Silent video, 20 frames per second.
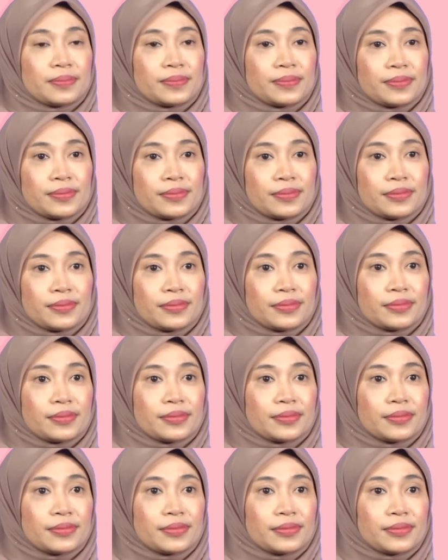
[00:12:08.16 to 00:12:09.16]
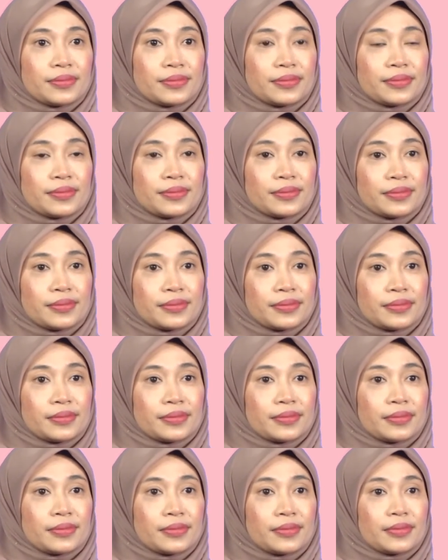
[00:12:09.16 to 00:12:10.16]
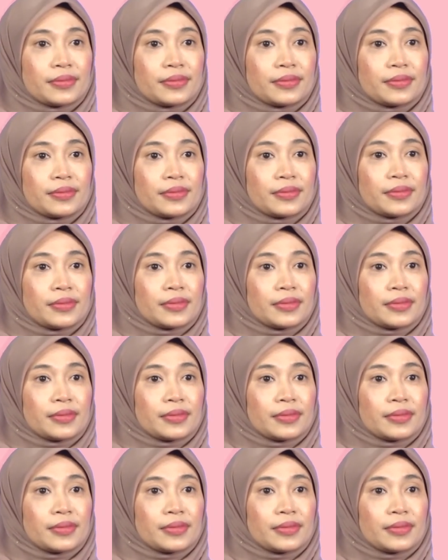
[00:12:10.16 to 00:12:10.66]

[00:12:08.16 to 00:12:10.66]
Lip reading: Nobody speaks.